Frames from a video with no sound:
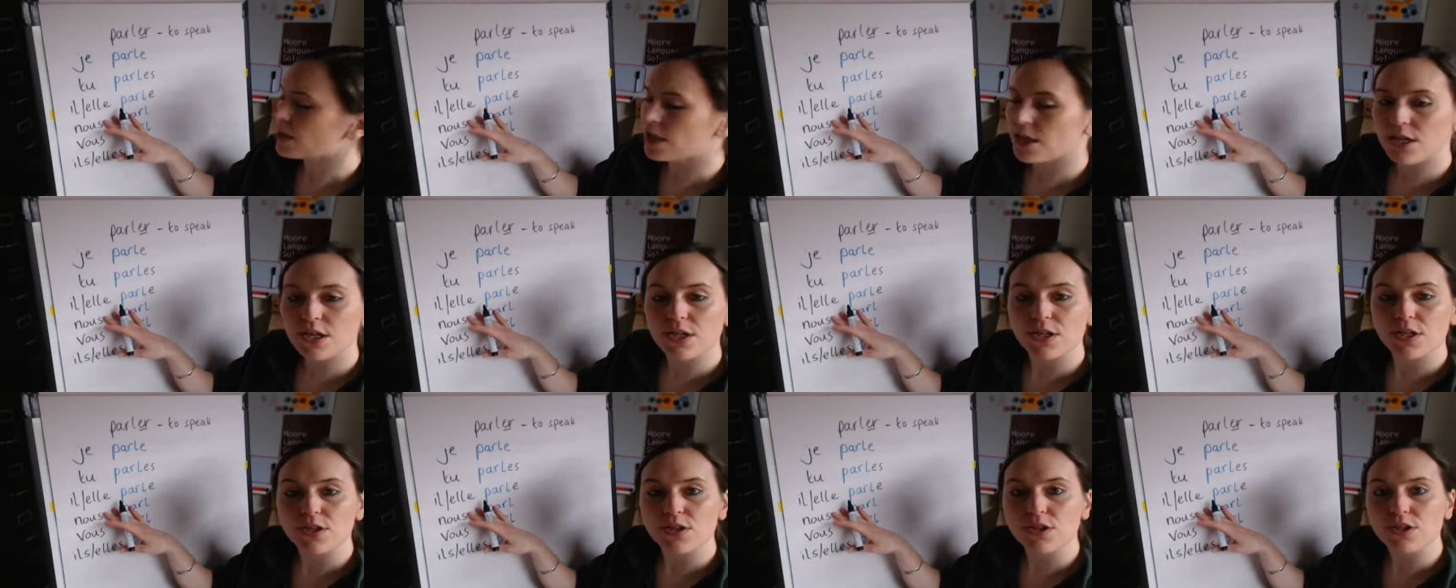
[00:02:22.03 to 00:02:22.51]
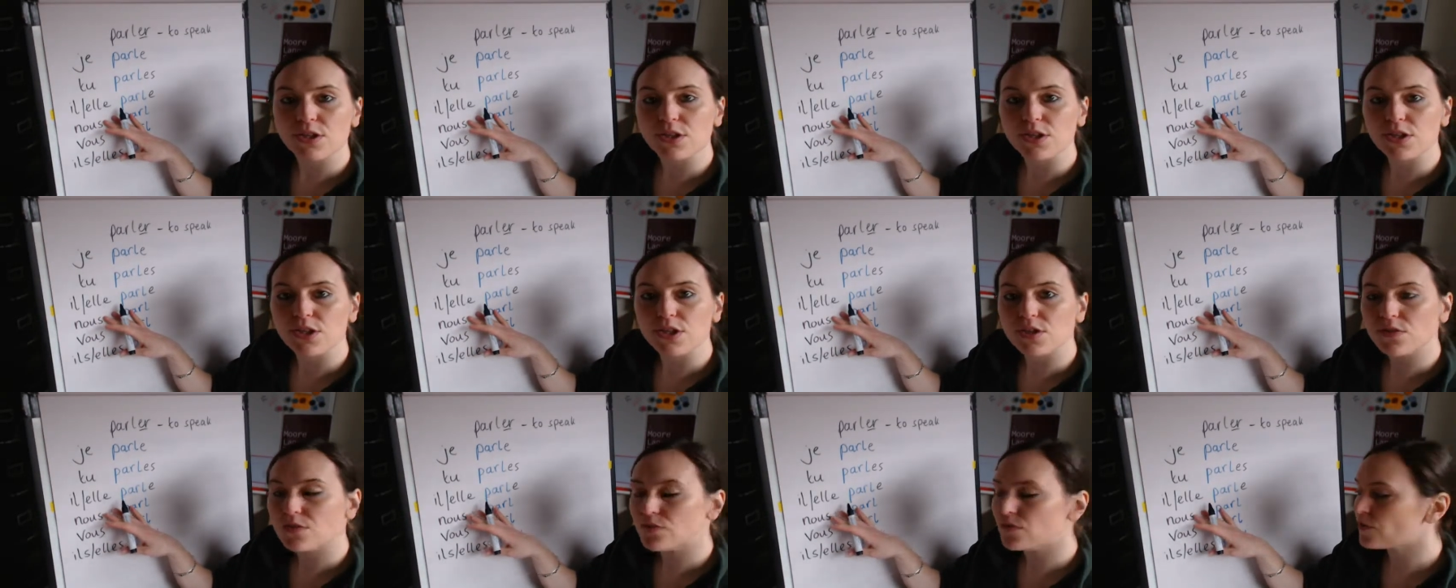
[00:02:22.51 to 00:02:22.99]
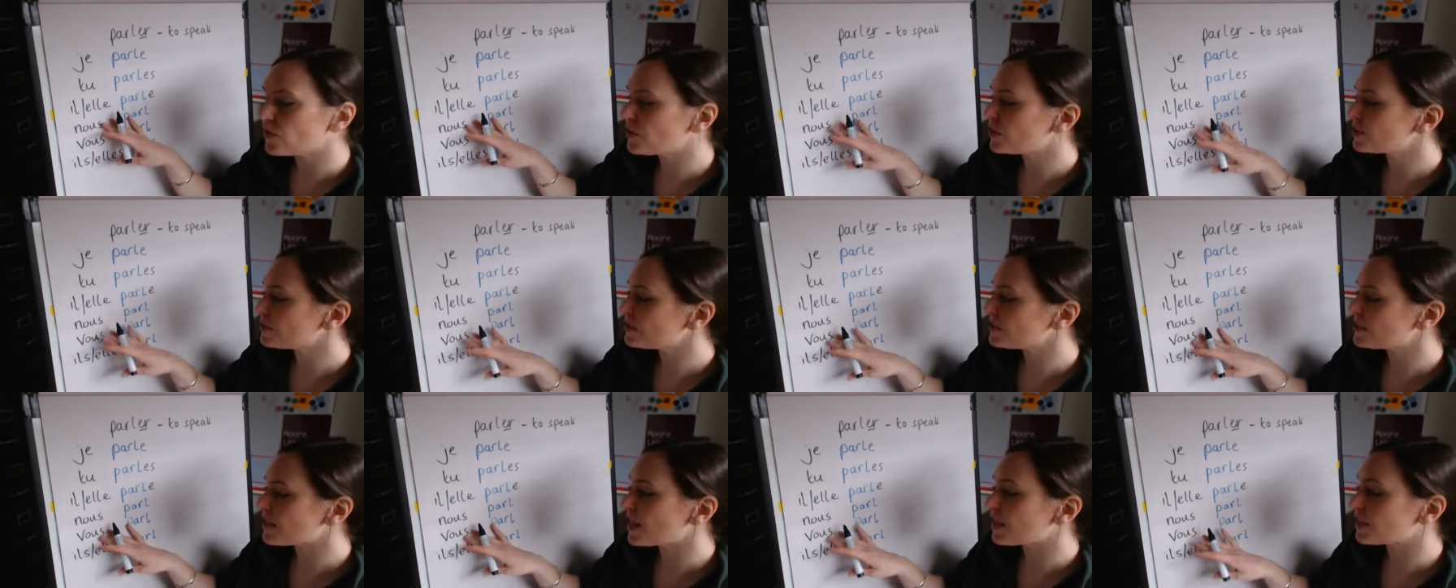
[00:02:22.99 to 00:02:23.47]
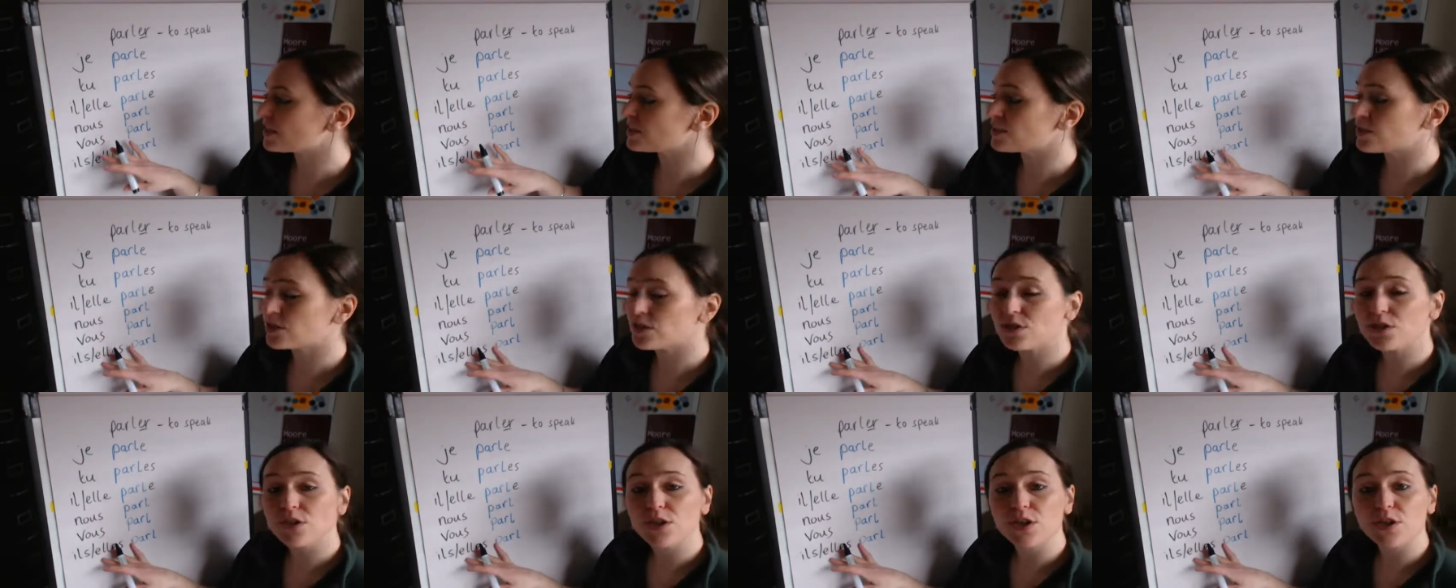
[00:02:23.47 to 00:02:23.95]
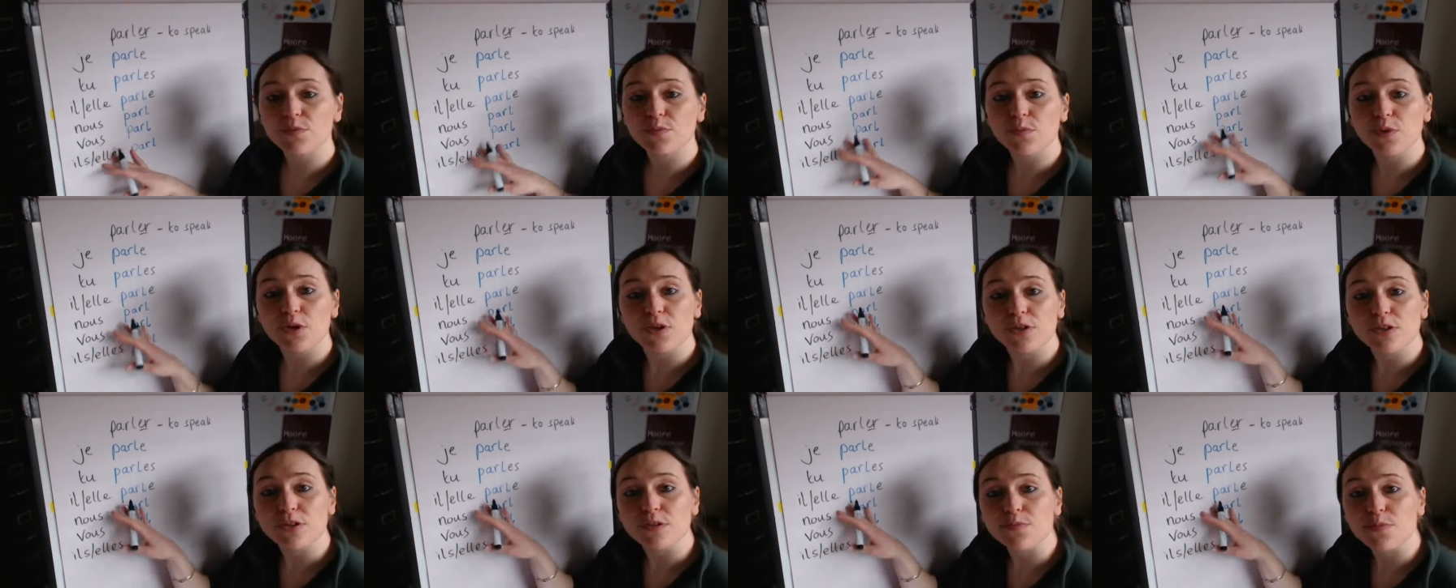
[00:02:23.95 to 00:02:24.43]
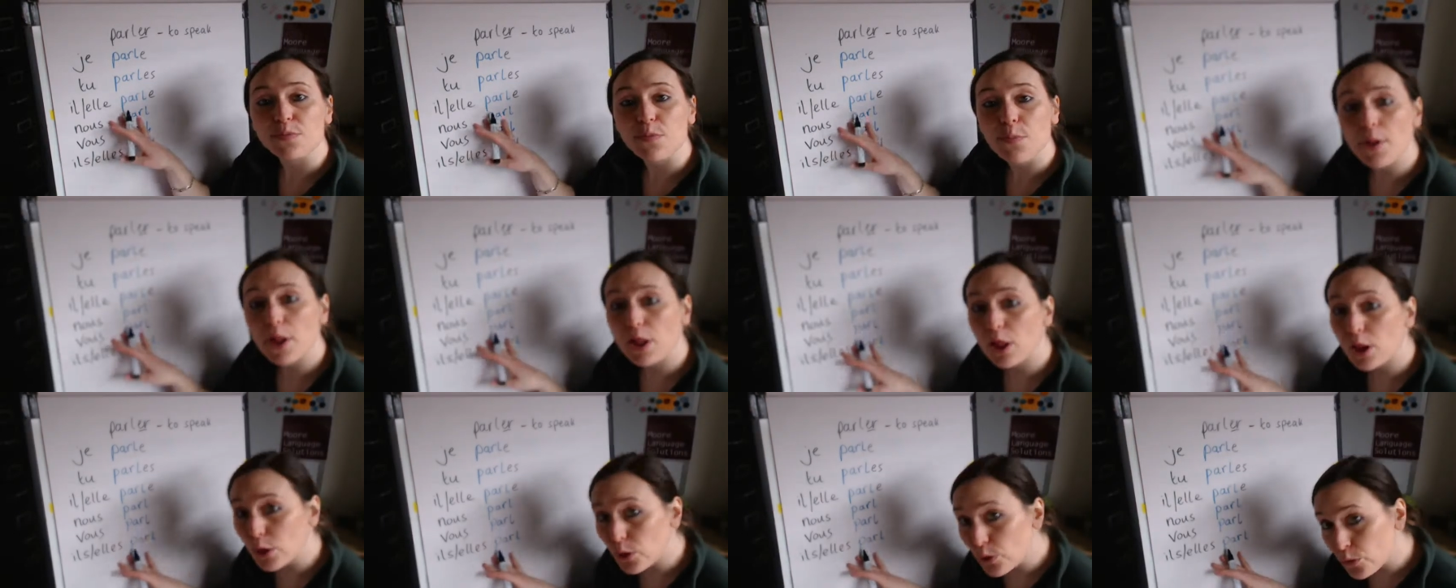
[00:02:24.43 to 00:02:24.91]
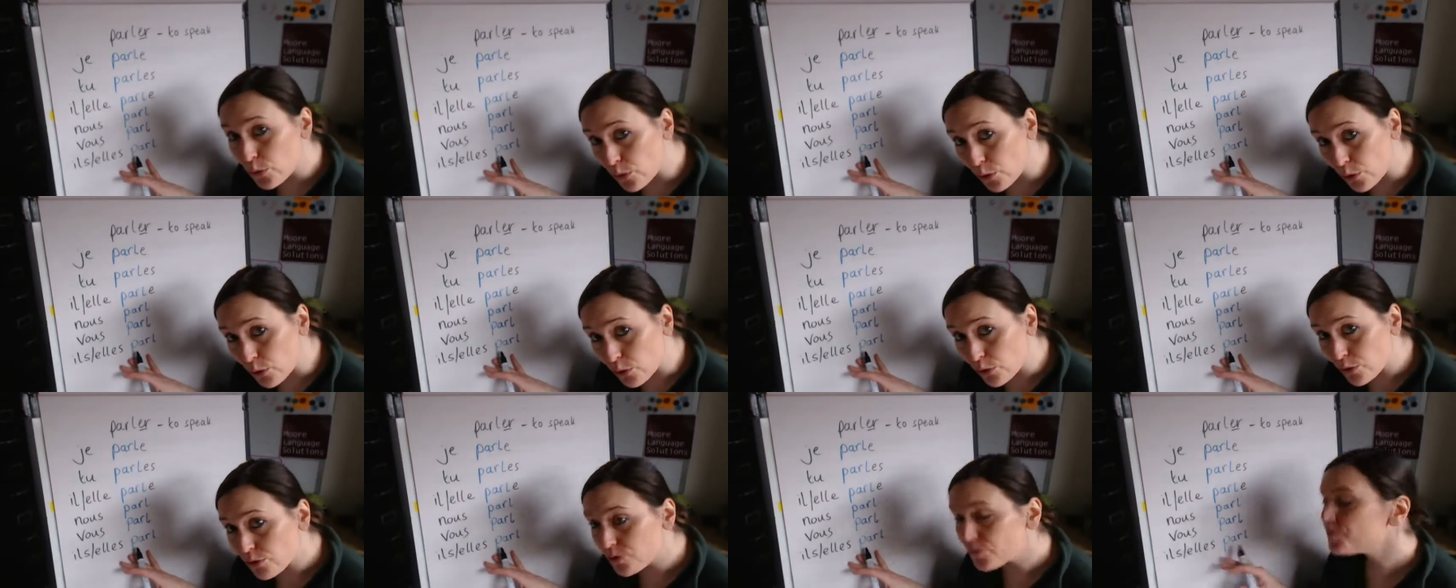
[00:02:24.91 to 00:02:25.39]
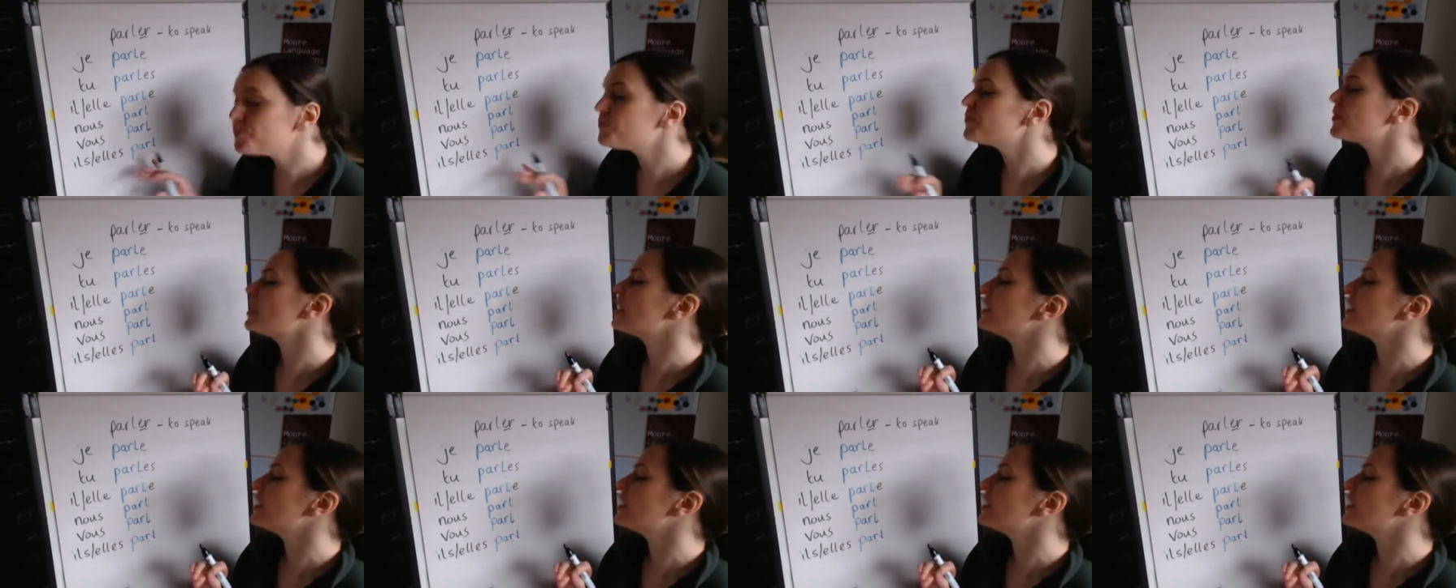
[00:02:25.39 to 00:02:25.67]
uh, the first, second and third person plural.